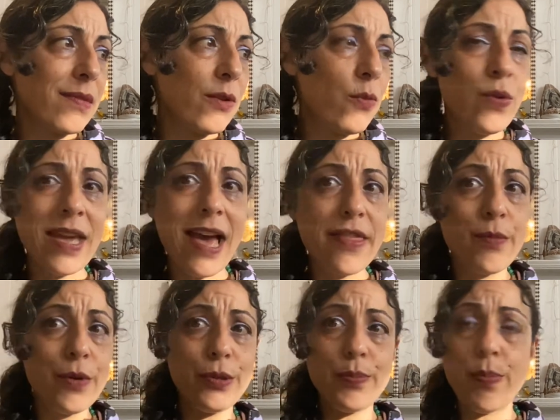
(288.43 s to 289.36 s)
We are the
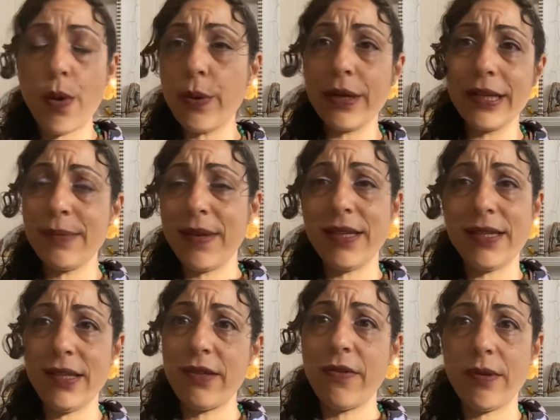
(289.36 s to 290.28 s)
most boring
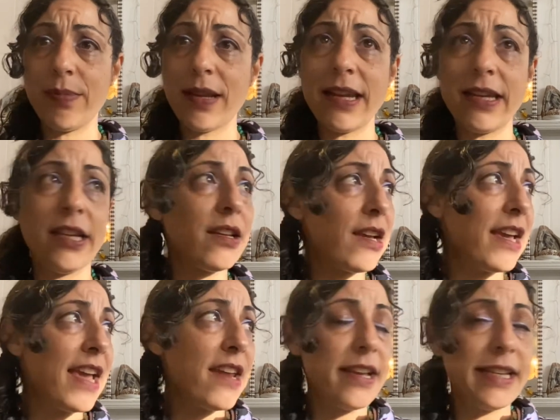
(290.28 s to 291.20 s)
species on the planet.
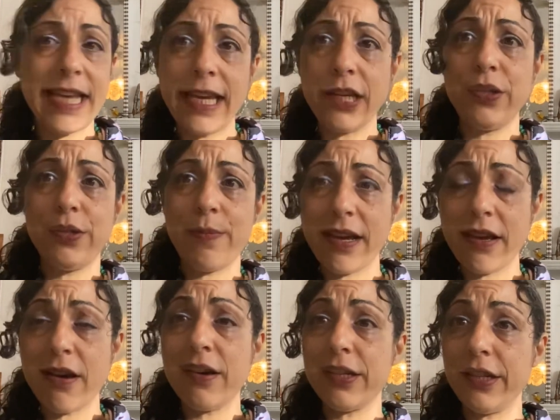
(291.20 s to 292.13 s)
Again, I take you to my
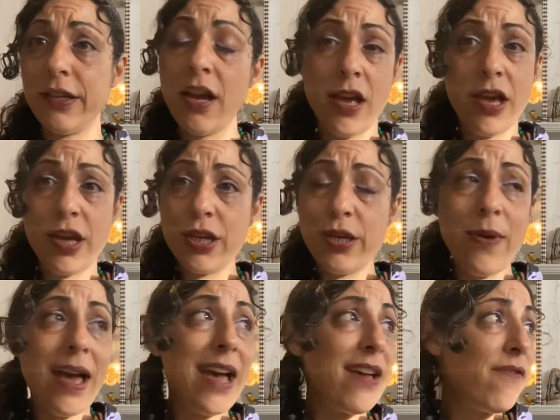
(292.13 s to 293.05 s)
garden. You
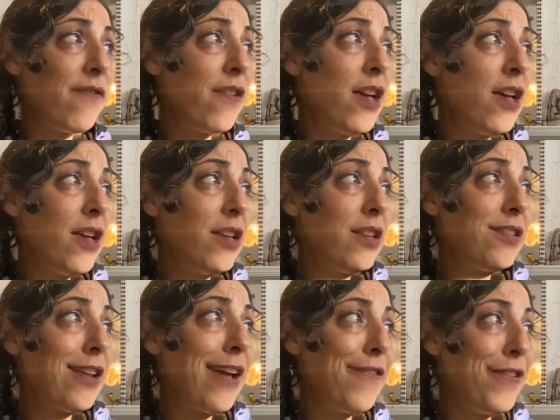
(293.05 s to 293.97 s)
have
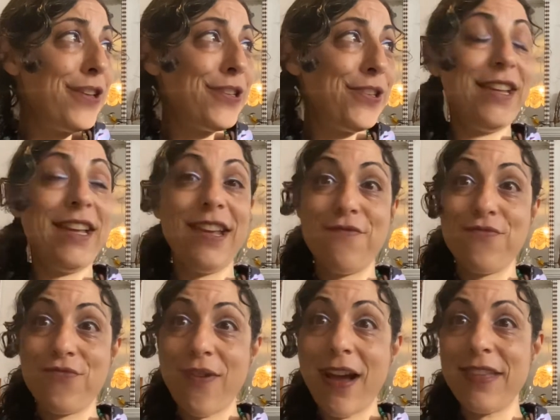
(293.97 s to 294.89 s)
diversity
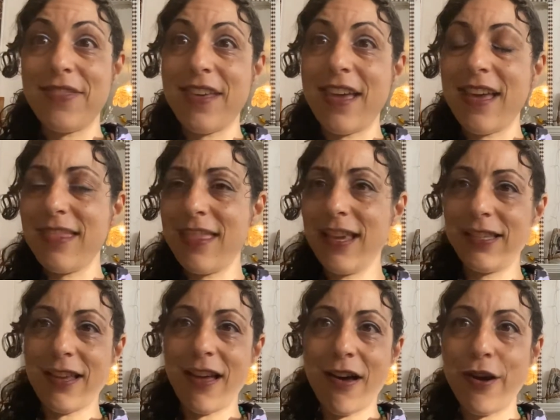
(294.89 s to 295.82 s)
right there.
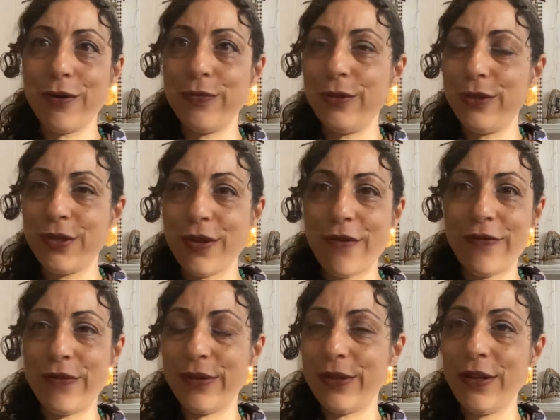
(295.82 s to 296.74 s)
Things are hardwood,
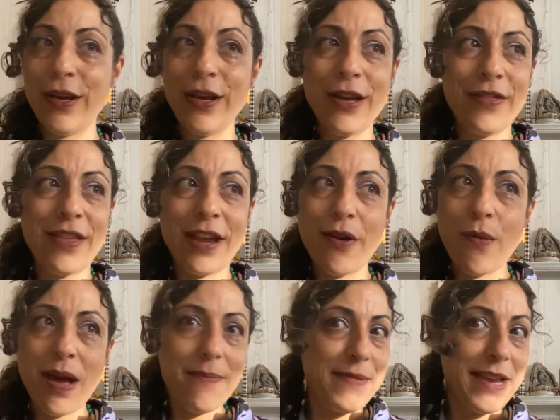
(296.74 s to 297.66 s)
softwood. They
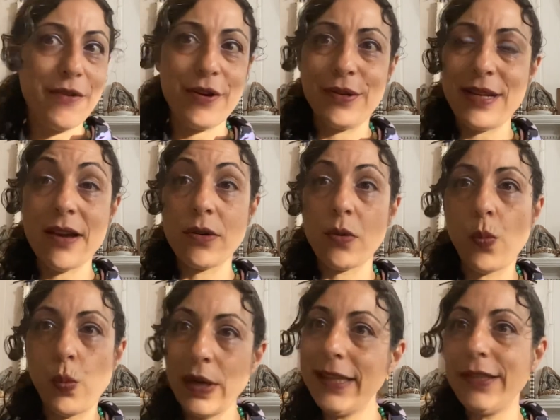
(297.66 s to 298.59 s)
grow up, they grow down.
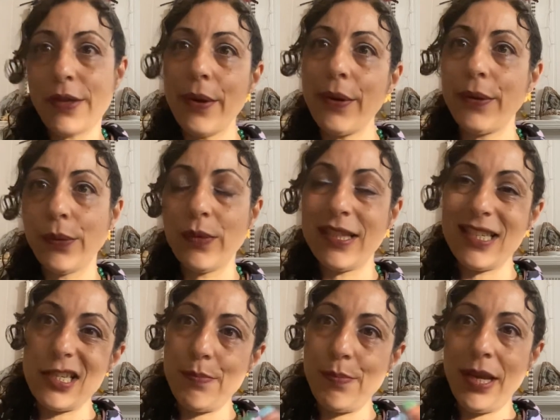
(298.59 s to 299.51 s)
We don't. It's
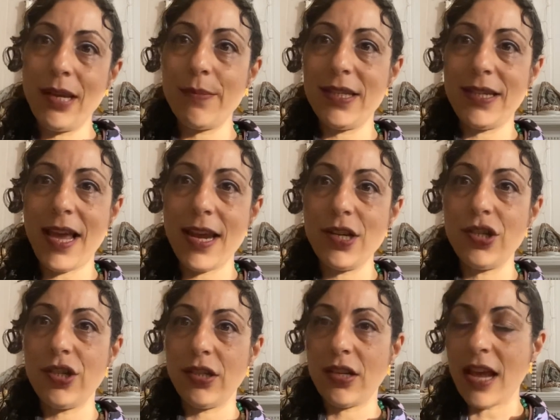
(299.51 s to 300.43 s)
just
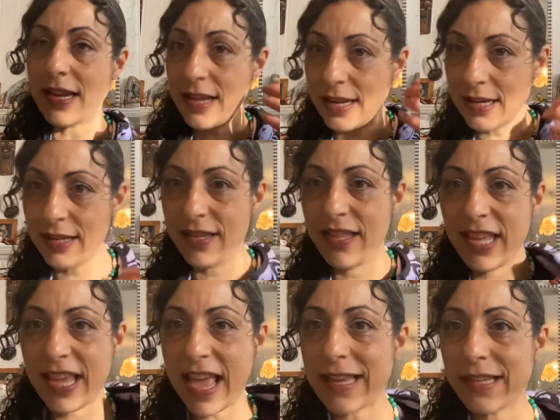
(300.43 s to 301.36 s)
pigmentation and then
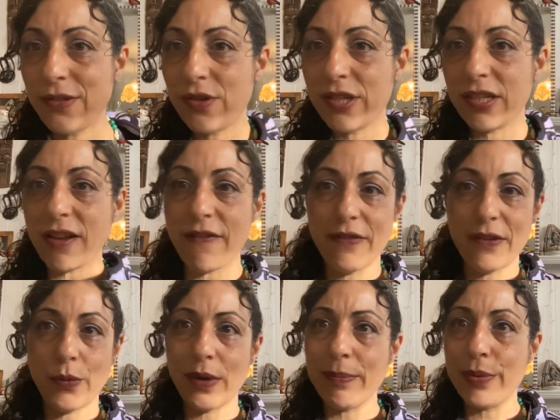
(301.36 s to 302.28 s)
the extra stuff
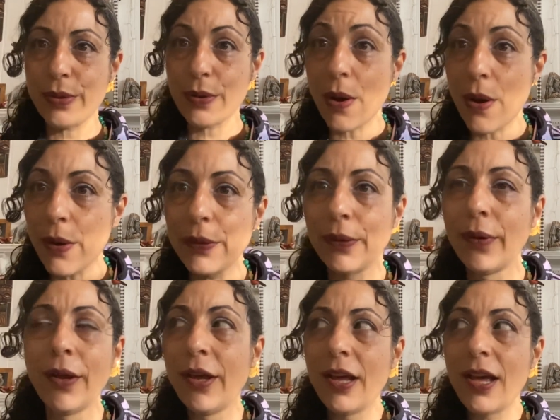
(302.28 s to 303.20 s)
that we put on.
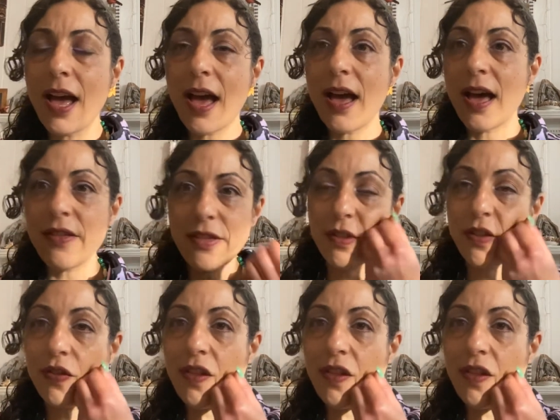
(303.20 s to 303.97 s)
Other than